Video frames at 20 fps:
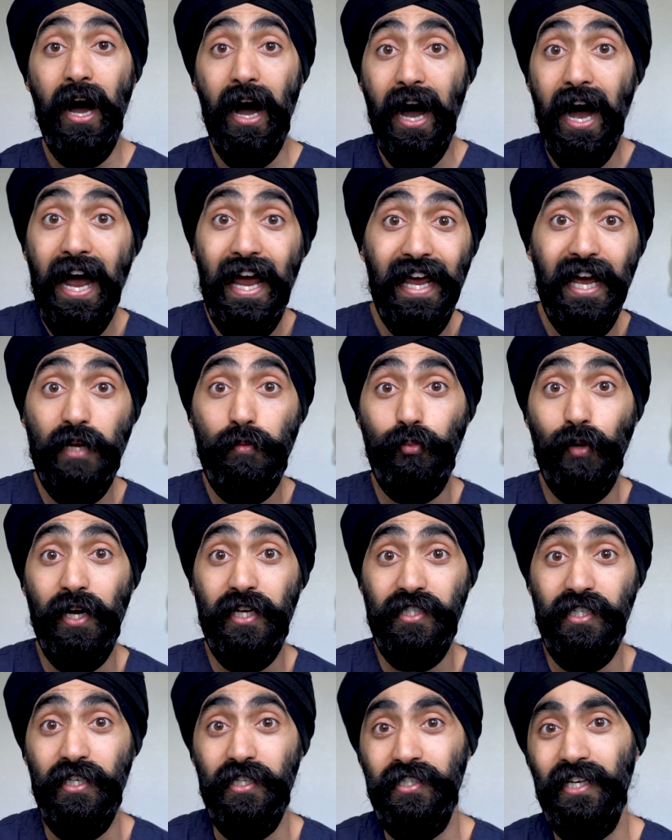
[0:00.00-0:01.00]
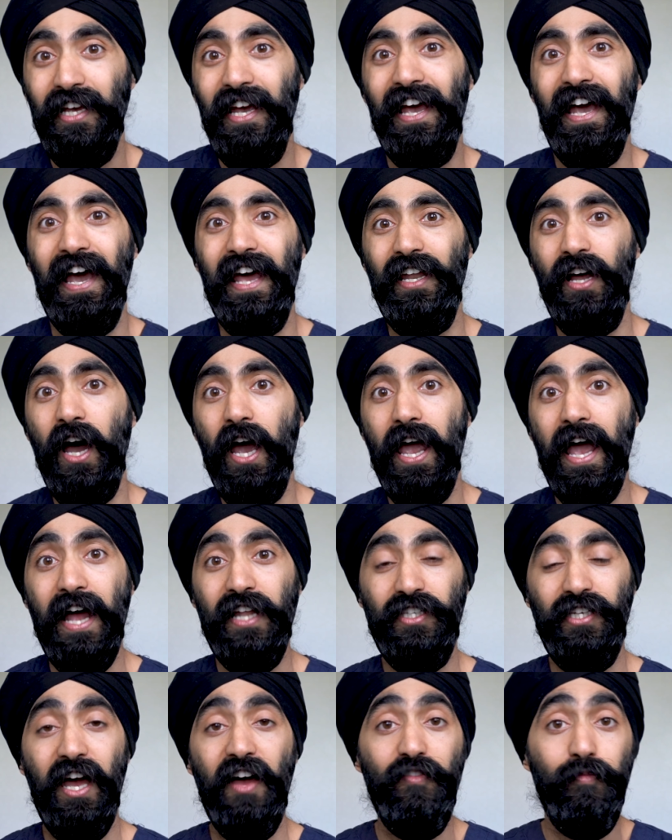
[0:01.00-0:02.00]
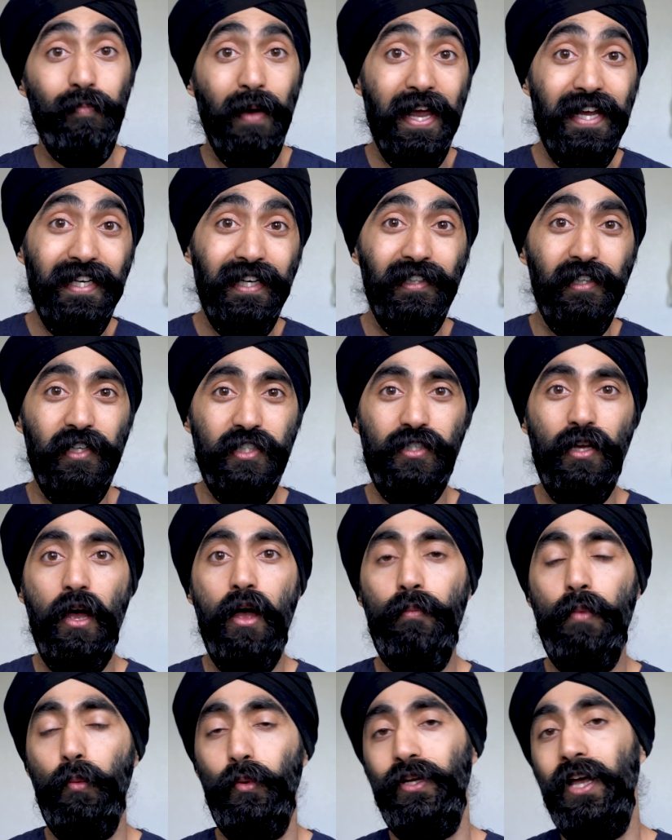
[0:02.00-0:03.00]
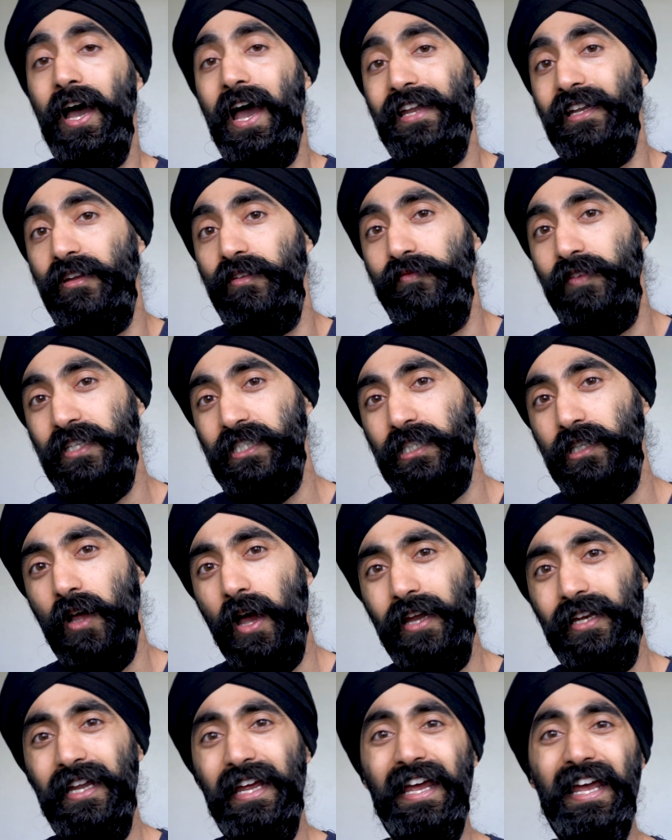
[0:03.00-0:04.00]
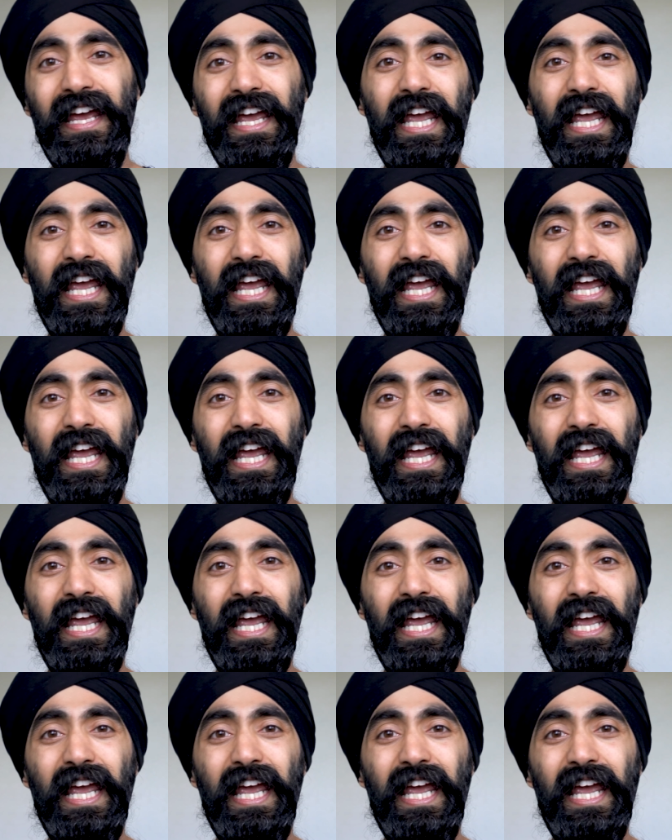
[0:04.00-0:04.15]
I had braces and I had to have painkillers, but when I had Invisalign,